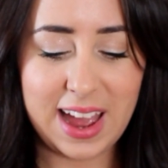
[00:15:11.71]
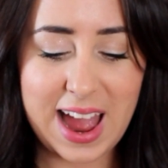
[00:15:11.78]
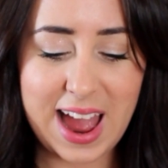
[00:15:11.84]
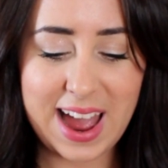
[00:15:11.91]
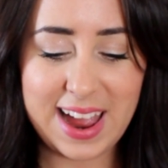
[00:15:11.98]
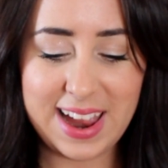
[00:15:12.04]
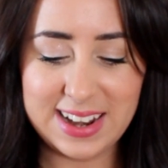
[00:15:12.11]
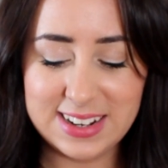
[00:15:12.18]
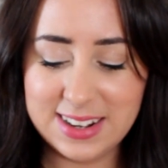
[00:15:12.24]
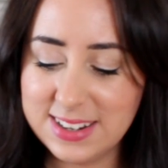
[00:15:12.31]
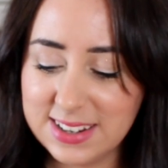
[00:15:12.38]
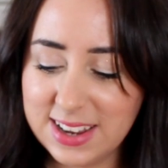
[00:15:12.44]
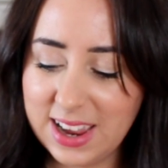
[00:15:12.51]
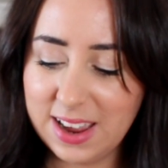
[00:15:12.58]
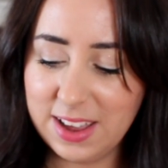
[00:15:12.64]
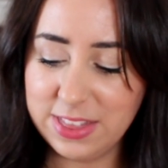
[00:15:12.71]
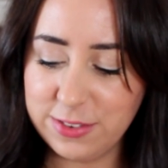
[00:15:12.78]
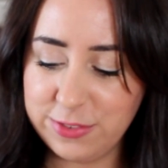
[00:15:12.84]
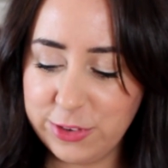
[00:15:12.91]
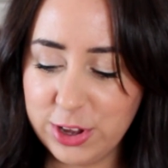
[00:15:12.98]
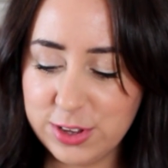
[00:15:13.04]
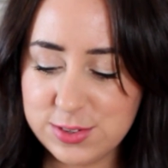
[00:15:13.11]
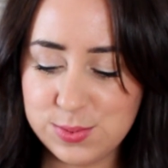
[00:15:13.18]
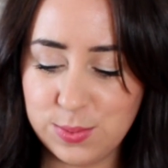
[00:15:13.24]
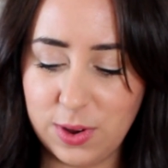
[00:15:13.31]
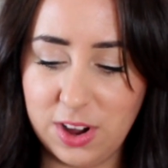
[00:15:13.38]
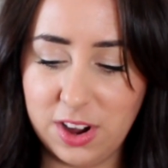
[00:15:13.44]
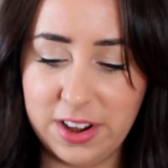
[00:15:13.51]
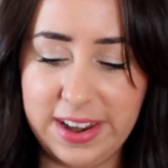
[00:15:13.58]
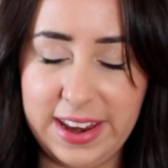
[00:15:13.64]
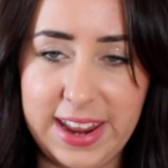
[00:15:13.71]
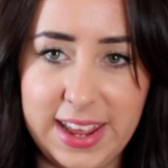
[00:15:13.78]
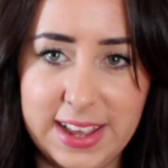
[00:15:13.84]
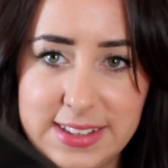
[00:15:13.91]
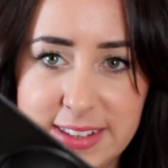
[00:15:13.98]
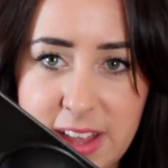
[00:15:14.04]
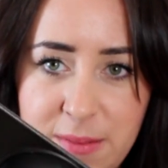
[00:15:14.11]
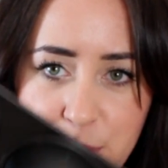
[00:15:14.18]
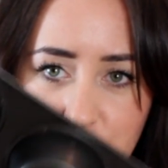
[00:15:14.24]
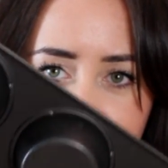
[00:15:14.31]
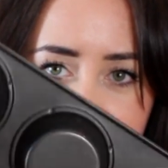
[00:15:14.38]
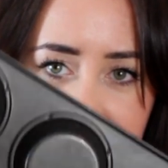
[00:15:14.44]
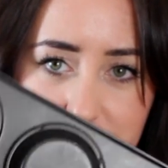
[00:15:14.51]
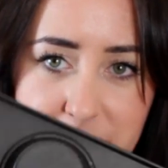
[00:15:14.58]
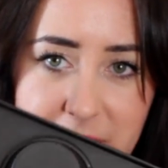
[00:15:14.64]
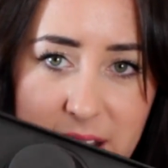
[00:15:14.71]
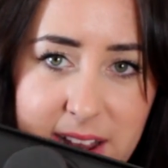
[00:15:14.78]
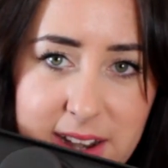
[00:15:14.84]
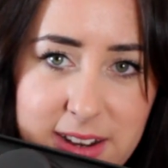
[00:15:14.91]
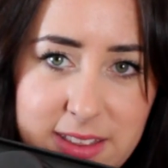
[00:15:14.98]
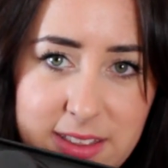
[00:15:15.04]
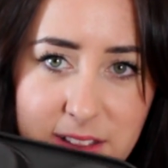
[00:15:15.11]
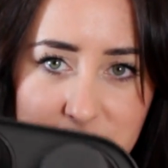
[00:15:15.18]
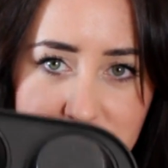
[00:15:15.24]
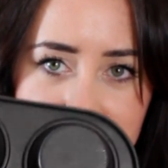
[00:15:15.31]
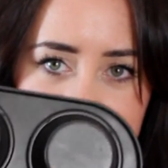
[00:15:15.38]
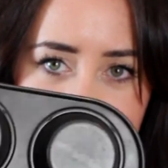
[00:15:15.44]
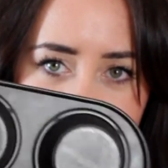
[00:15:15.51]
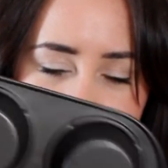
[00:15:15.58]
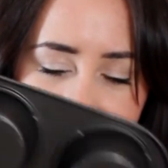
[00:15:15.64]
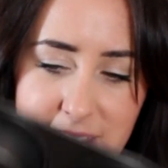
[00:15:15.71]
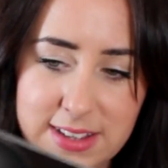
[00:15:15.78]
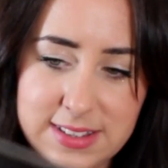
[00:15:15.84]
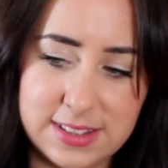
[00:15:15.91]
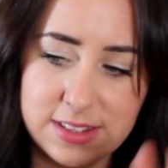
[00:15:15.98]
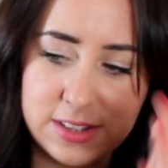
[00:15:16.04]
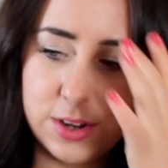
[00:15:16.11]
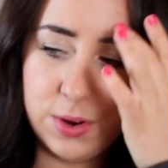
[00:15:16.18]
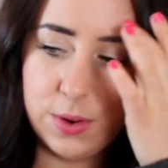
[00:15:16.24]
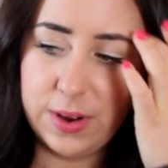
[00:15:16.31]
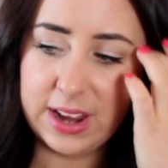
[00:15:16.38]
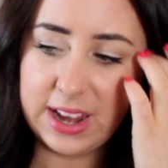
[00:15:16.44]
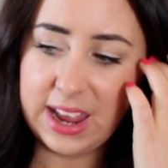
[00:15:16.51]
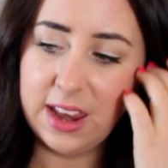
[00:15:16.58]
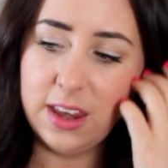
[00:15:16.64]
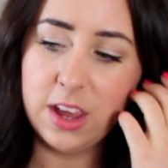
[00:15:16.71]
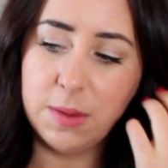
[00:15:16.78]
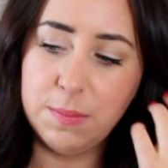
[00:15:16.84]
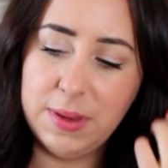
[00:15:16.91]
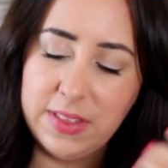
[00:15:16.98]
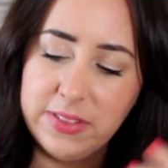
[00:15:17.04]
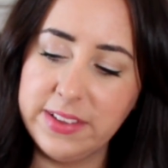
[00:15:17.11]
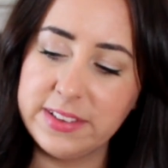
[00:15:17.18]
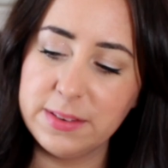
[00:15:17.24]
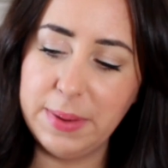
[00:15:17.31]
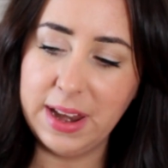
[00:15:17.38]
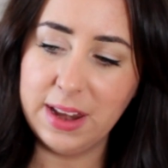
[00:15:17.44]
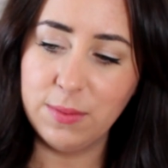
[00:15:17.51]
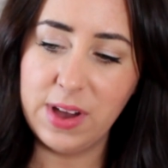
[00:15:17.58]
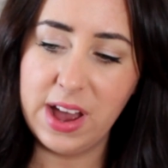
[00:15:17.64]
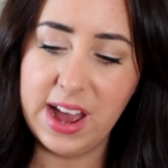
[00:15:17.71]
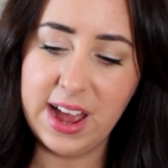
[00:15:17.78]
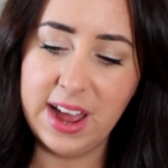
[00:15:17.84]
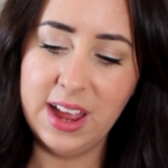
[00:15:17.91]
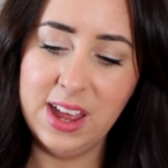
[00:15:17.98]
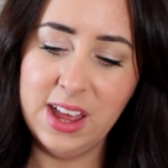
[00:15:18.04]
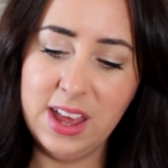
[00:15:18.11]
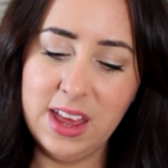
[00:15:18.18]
And the first one is a muffin pan that looks like this. So again, you can pick these up anywhere.